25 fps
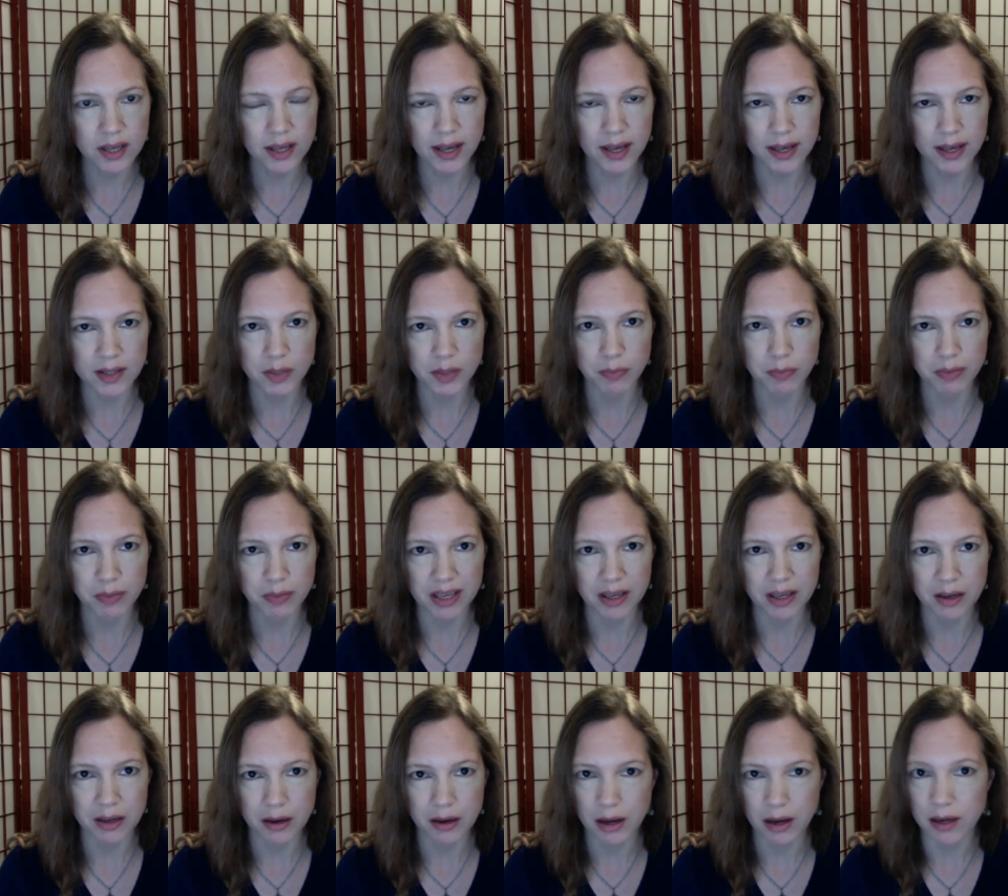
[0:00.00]
as
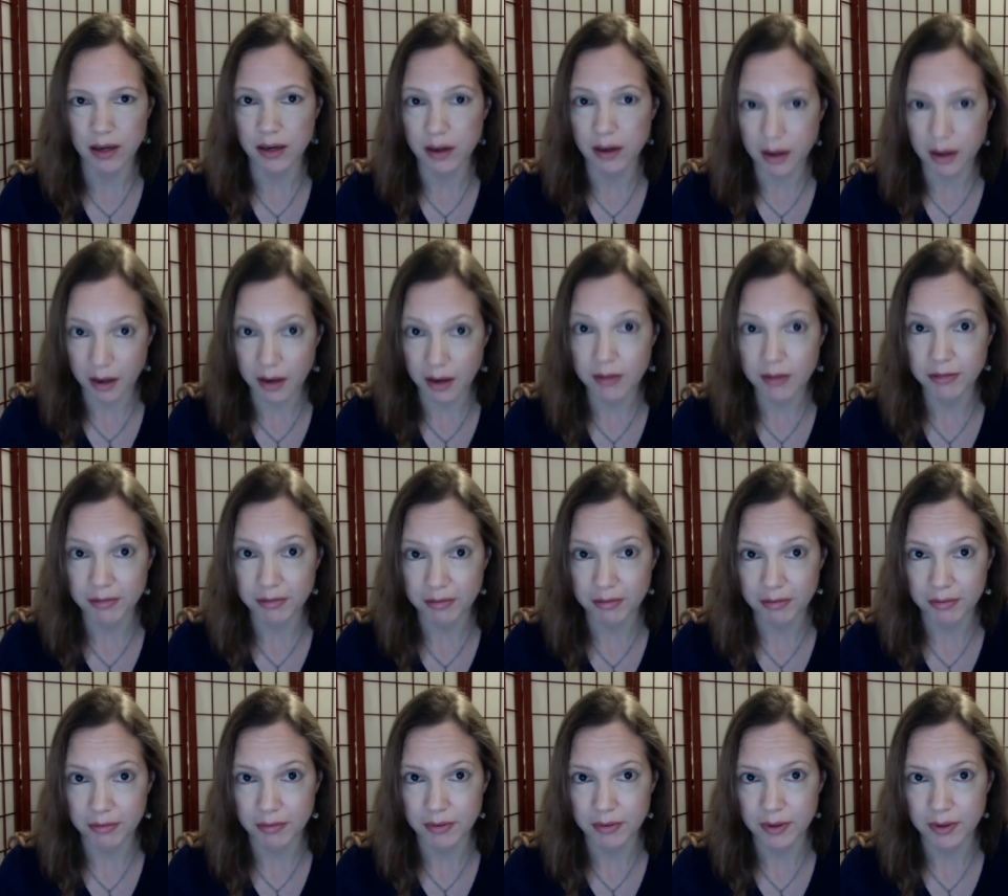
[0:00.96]
being not enough.
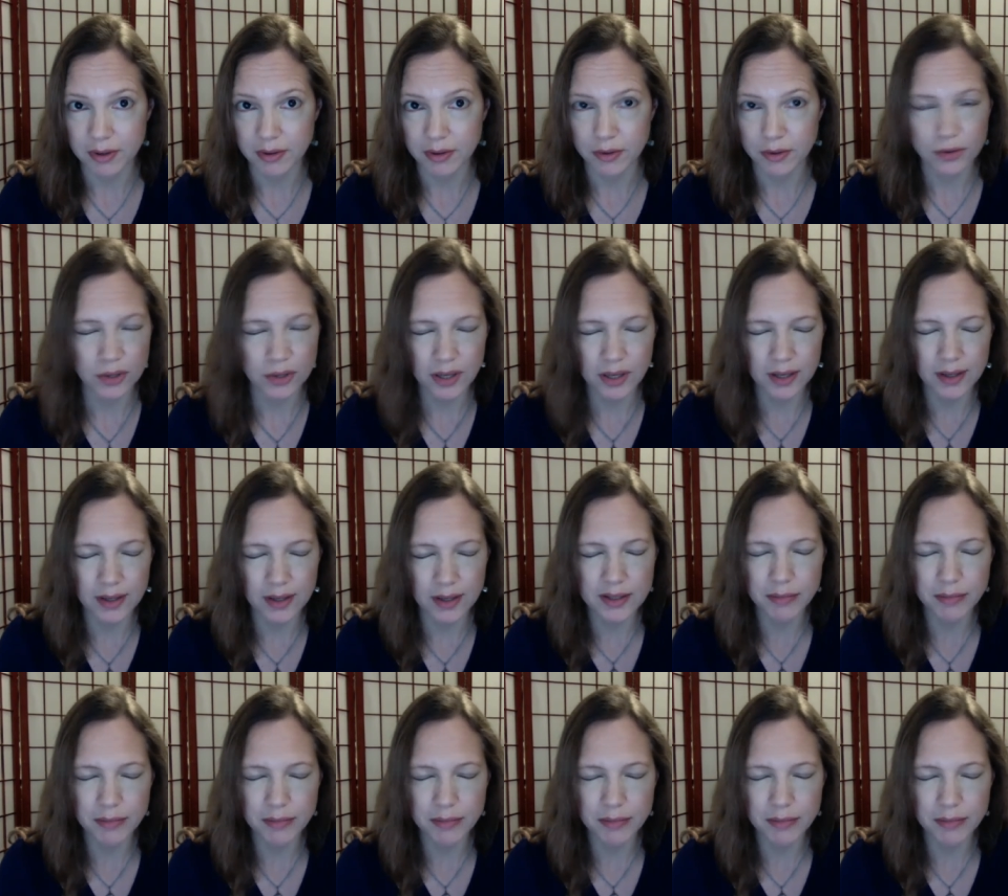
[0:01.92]
It's